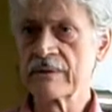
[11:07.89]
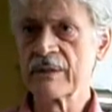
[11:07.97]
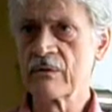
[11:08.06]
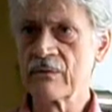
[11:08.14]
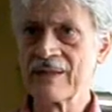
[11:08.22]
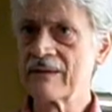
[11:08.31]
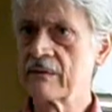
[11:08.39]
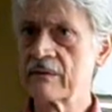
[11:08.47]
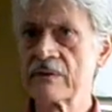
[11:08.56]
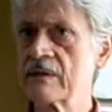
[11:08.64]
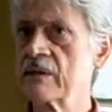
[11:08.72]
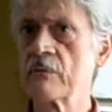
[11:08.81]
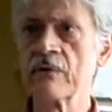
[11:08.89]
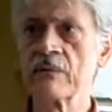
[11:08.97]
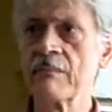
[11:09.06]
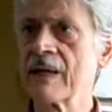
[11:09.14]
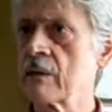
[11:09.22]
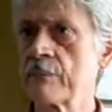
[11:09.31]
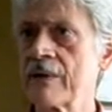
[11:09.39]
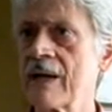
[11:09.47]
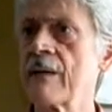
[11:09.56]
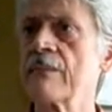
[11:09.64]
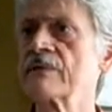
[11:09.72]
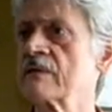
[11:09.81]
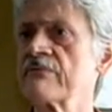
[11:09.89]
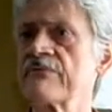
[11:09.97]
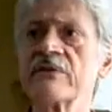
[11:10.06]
they deal with mental problems as